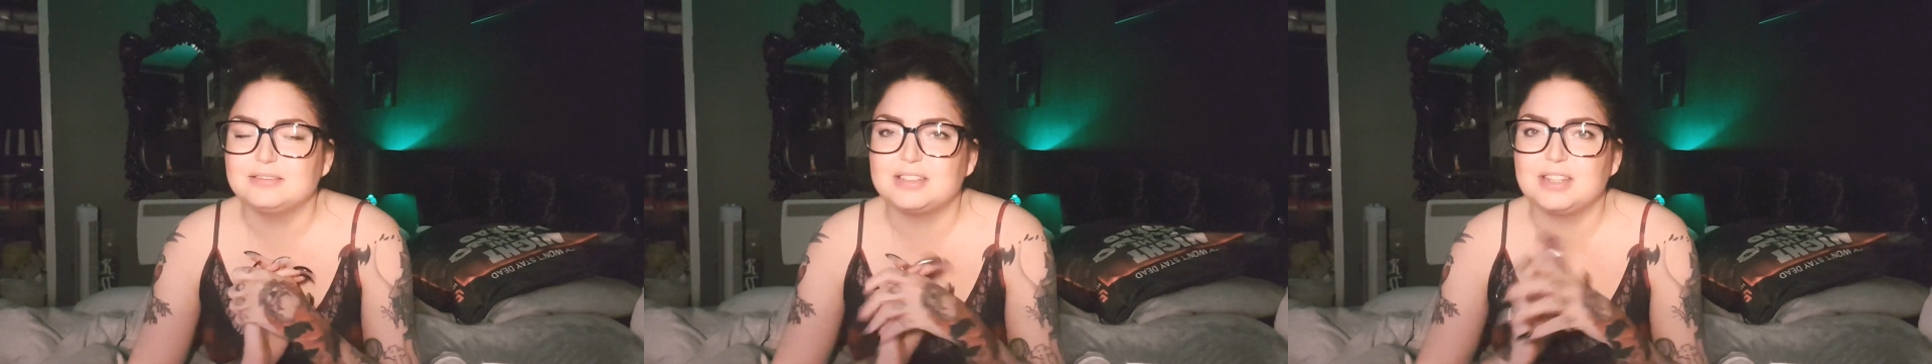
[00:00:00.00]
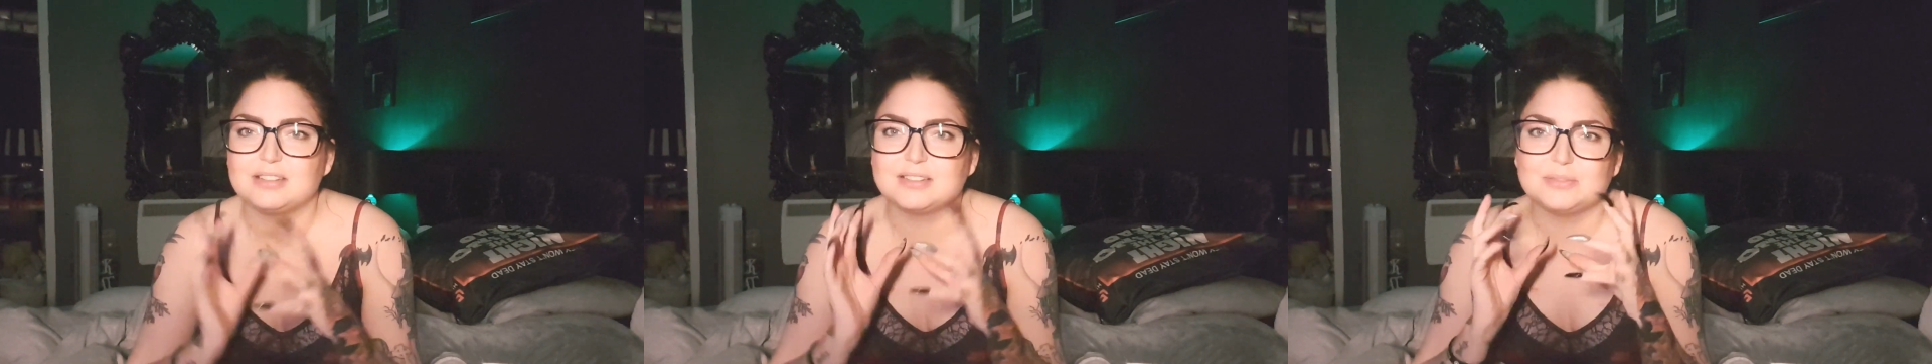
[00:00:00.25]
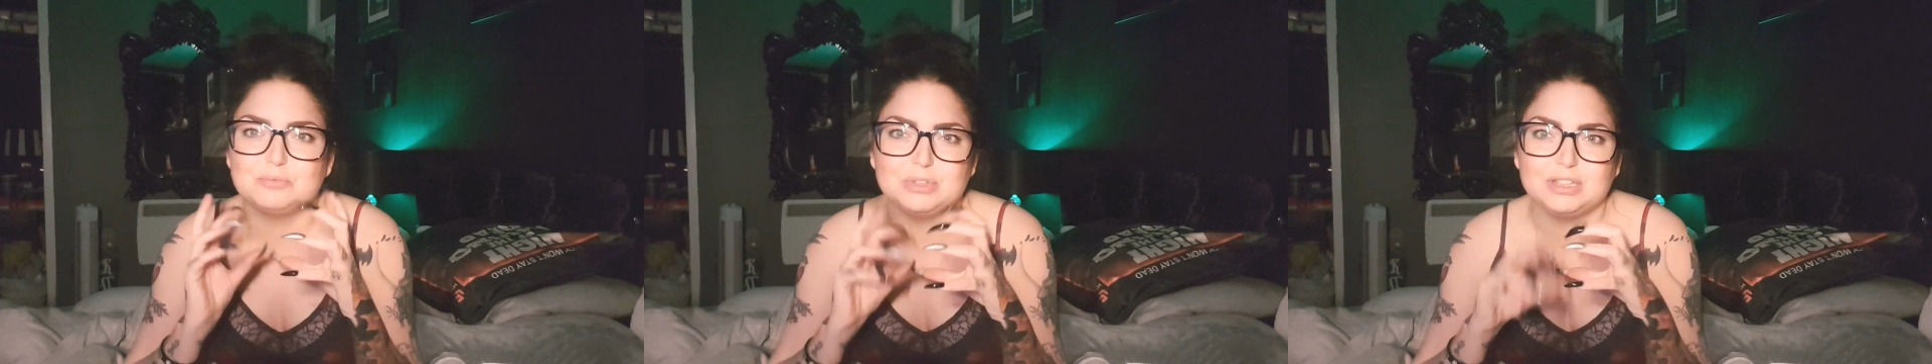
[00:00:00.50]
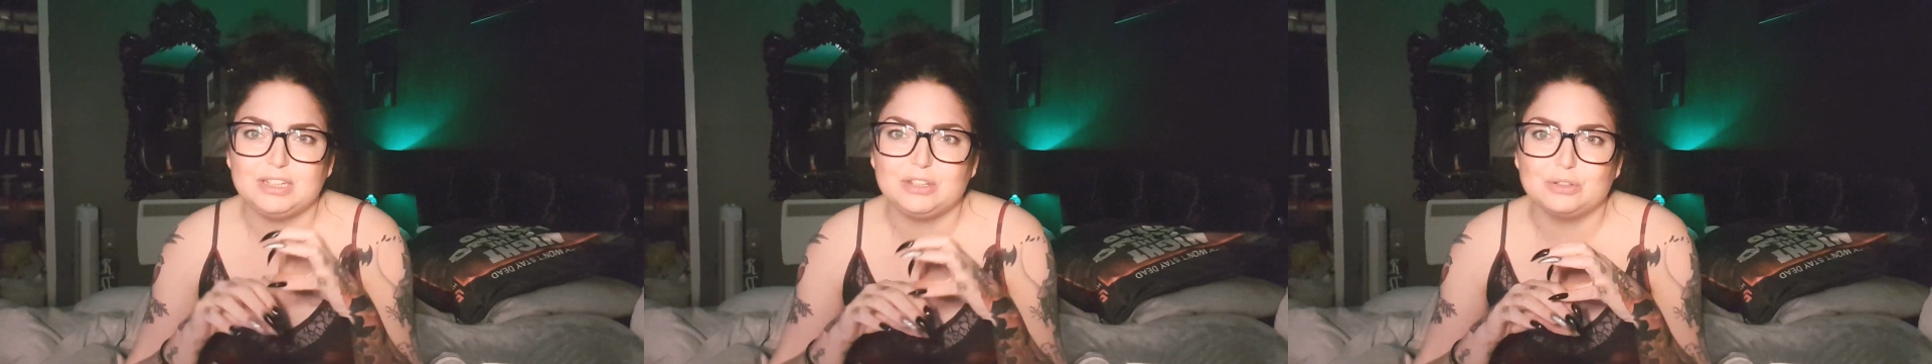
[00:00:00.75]
get some
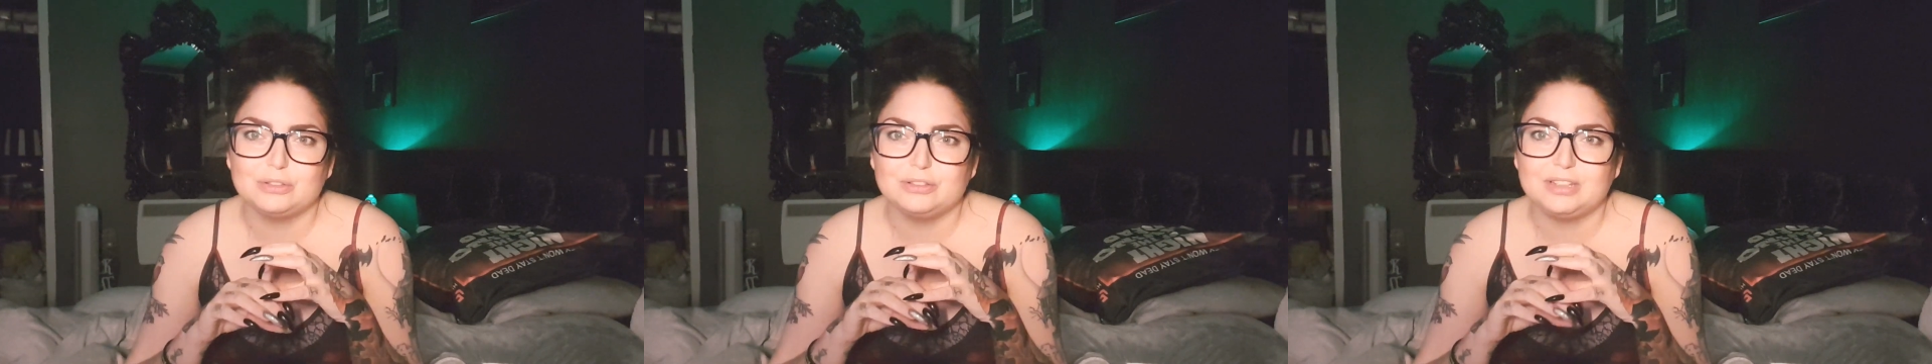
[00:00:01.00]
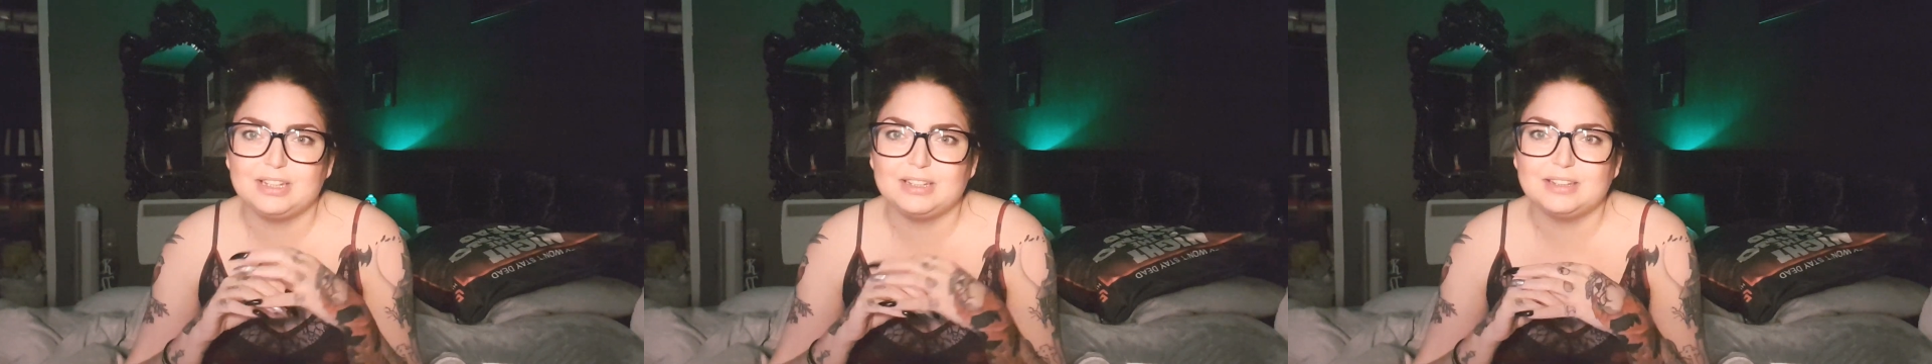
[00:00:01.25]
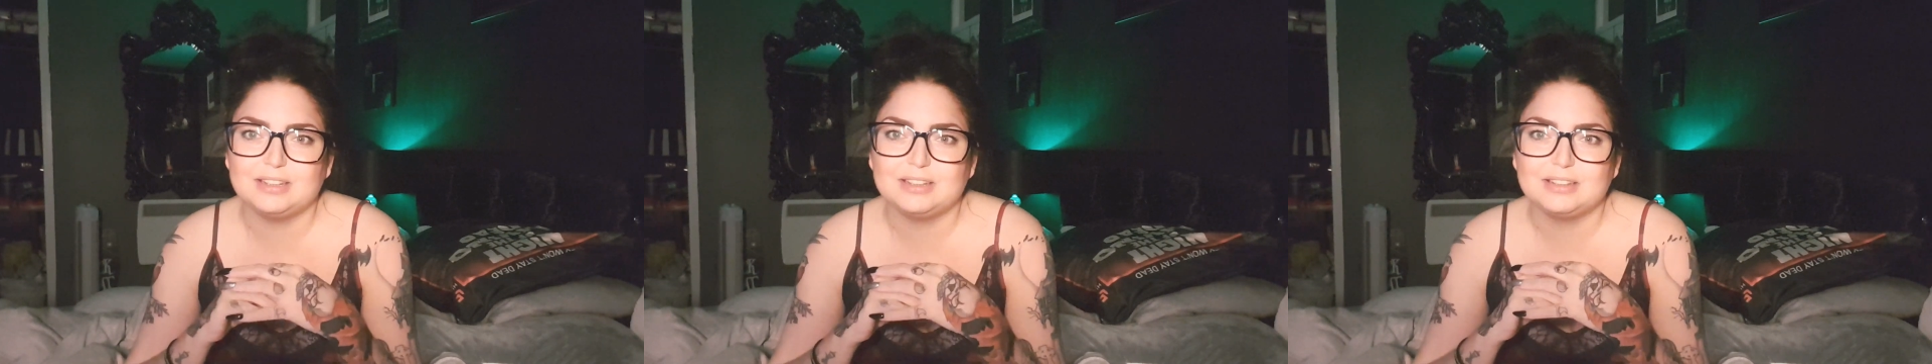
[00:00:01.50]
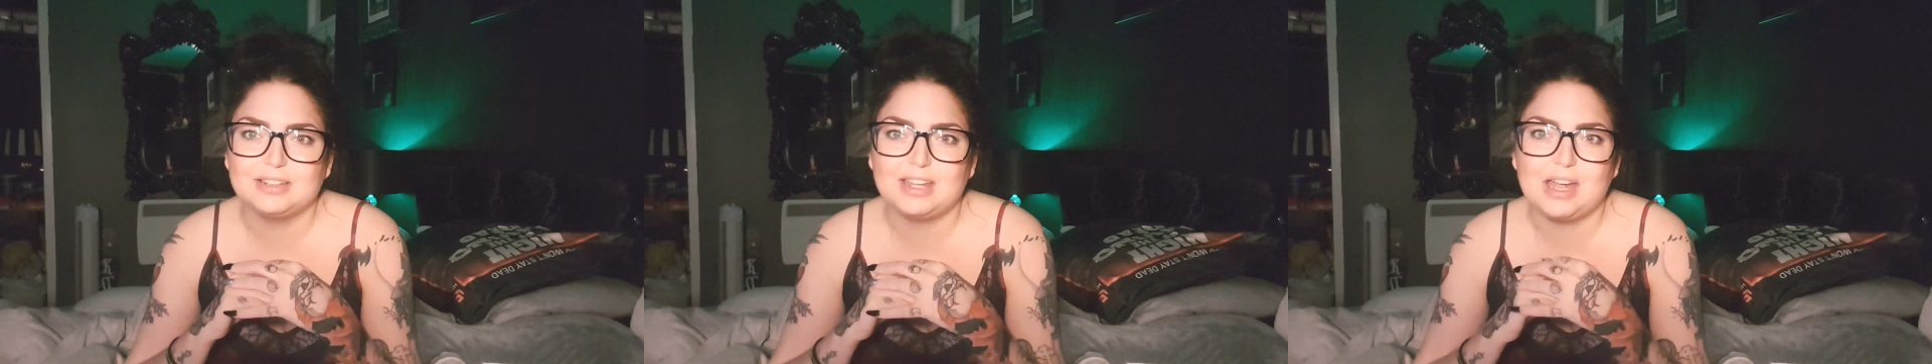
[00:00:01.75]
really cool, like,
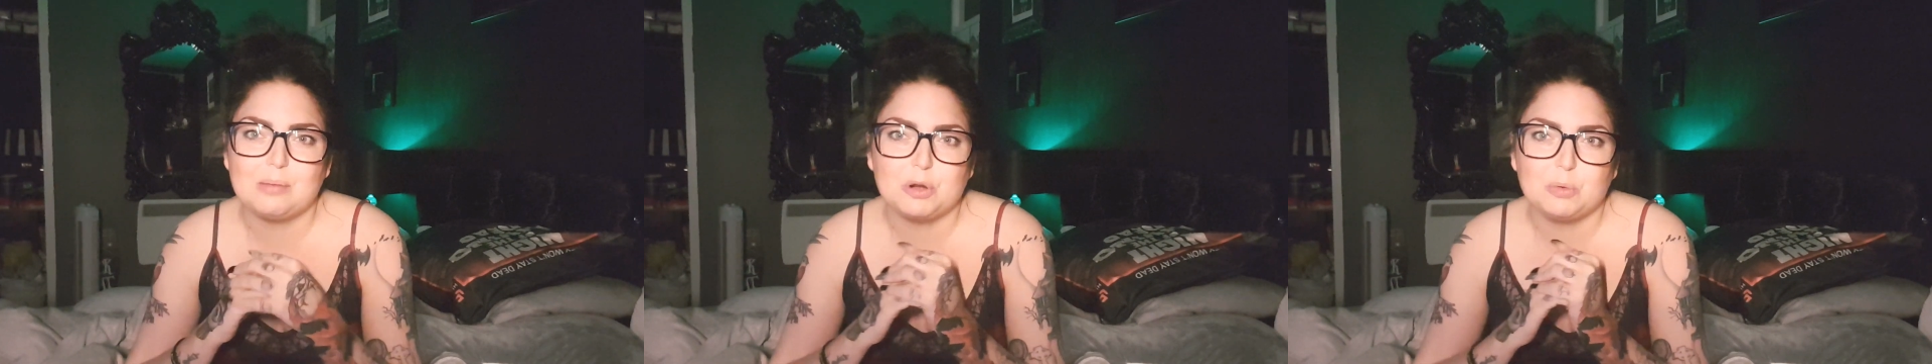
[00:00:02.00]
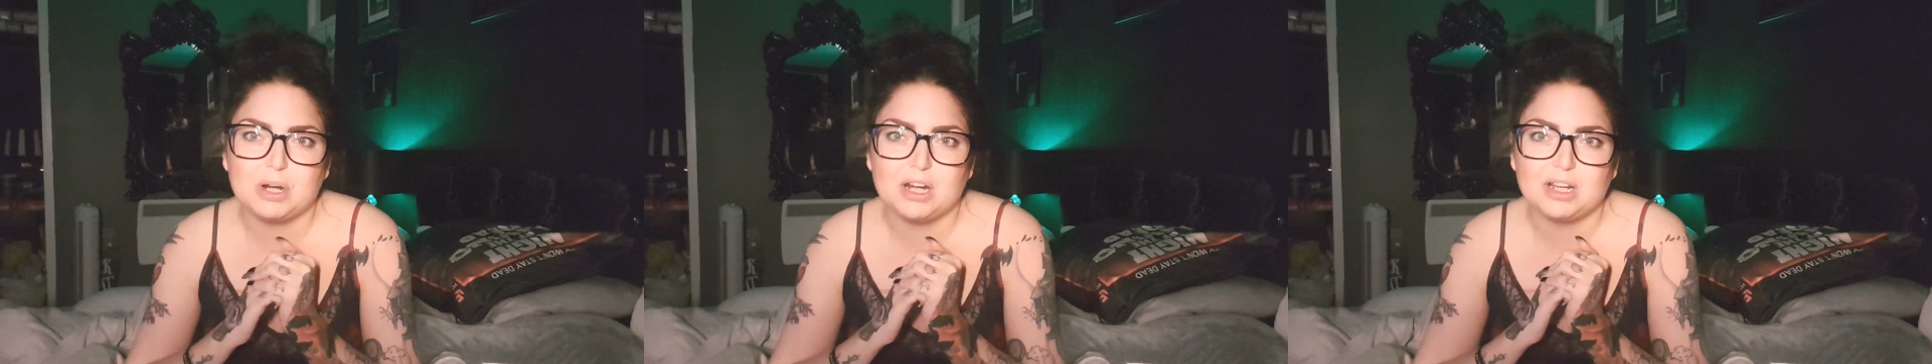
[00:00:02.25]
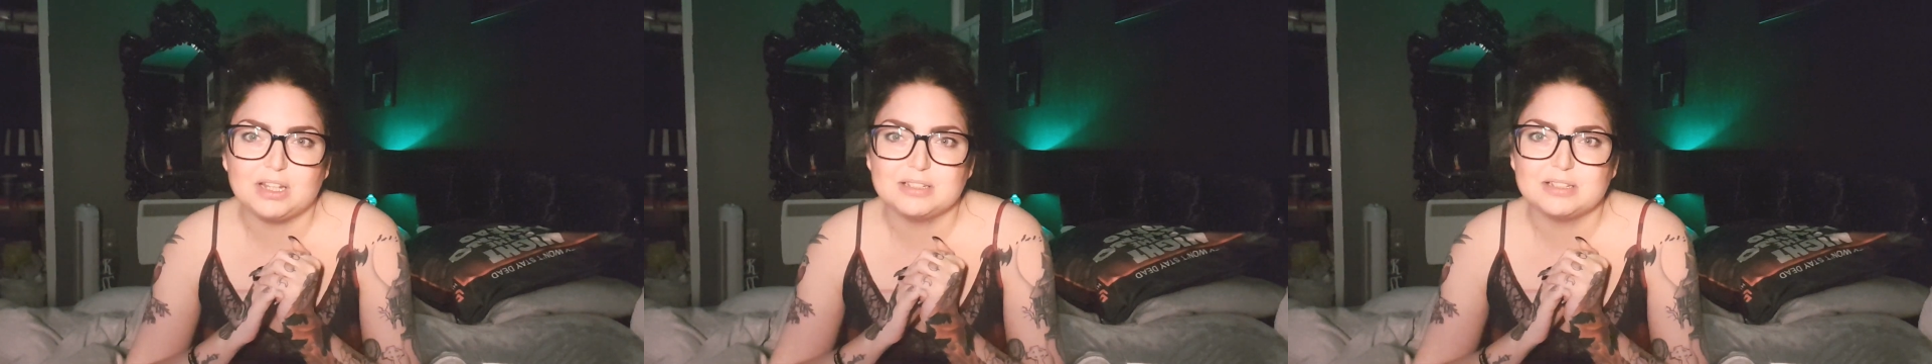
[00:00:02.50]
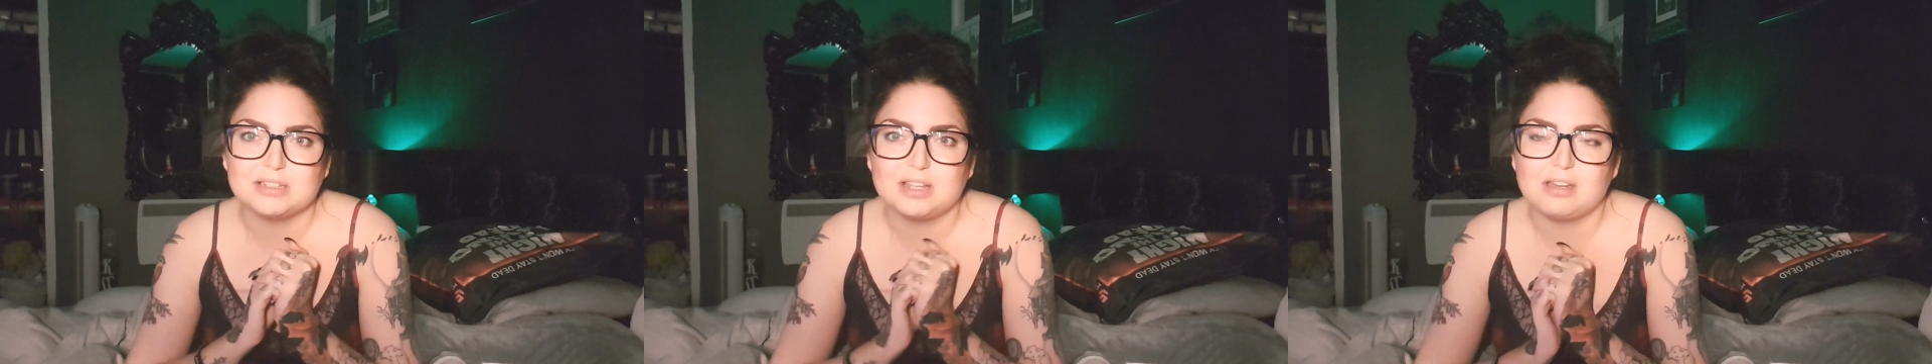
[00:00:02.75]
camera work
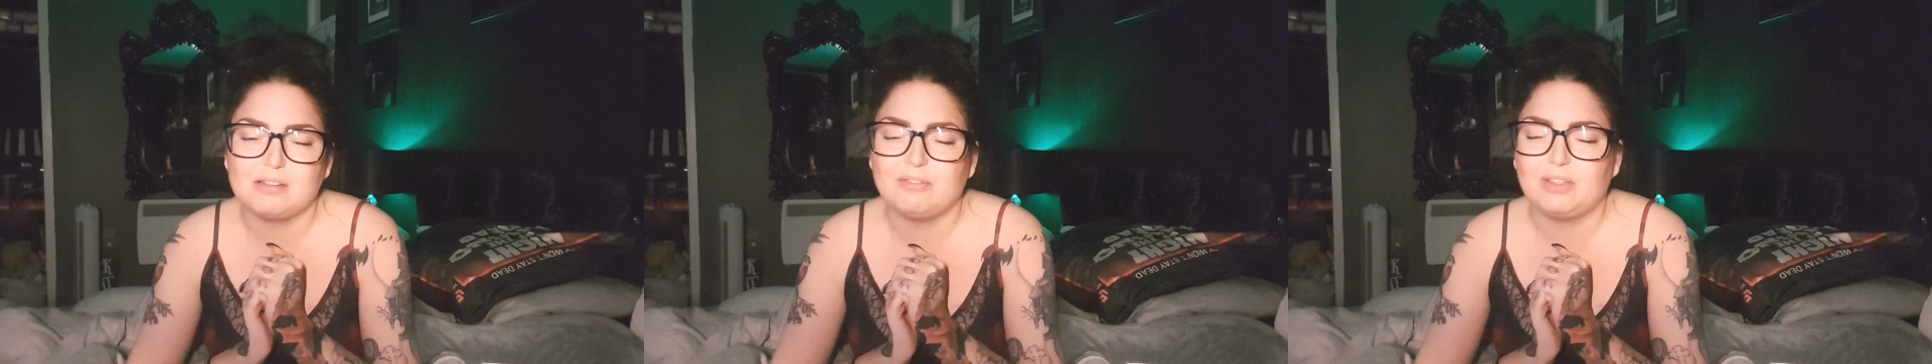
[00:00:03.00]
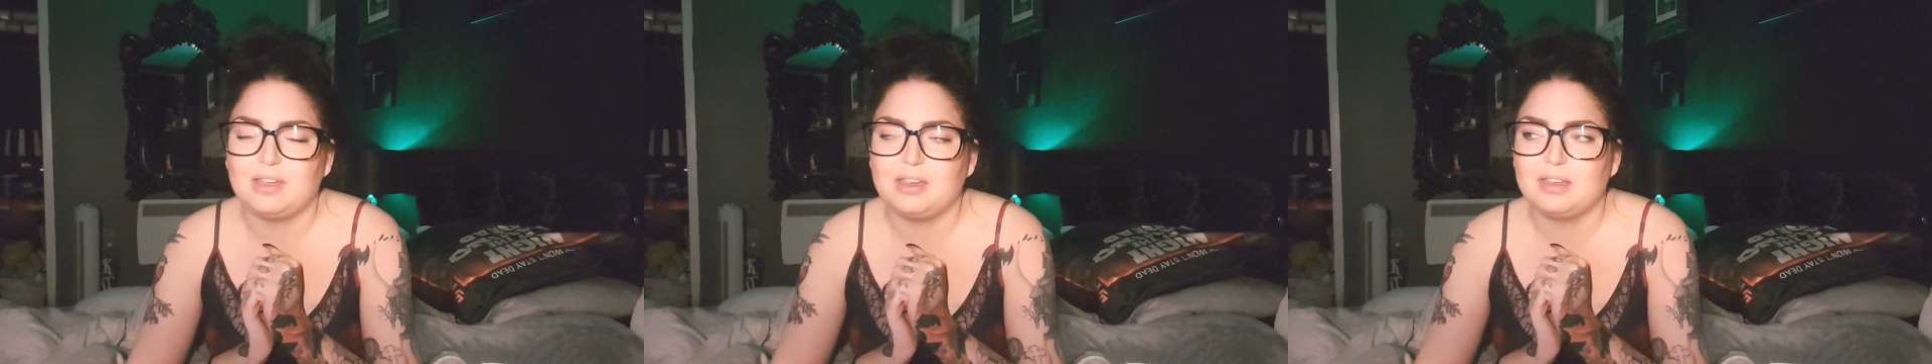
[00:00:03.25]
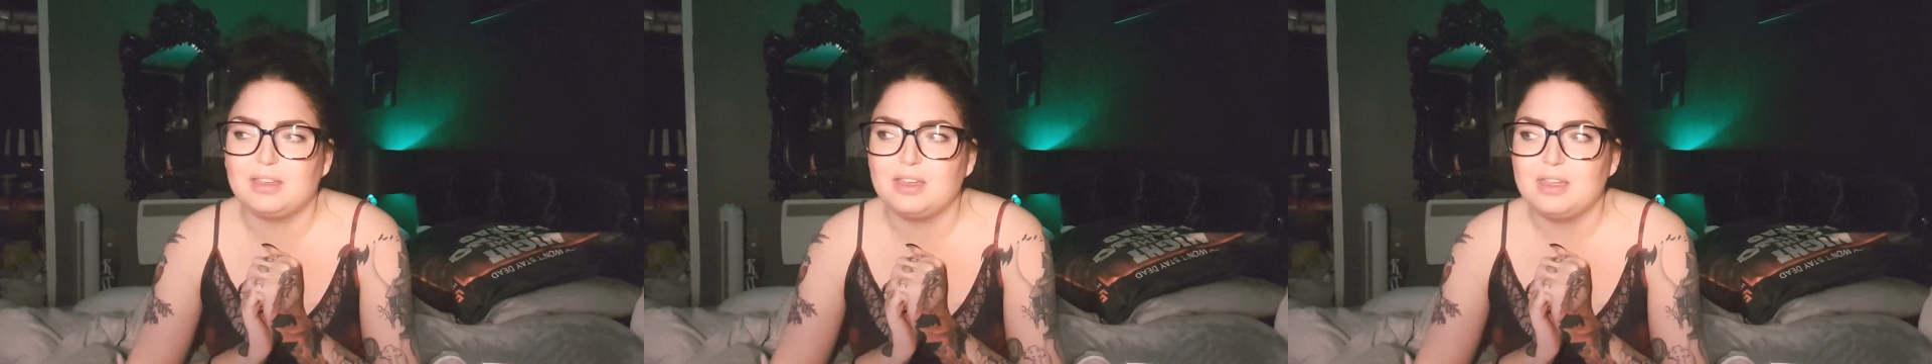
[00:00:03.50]
and stuff, like,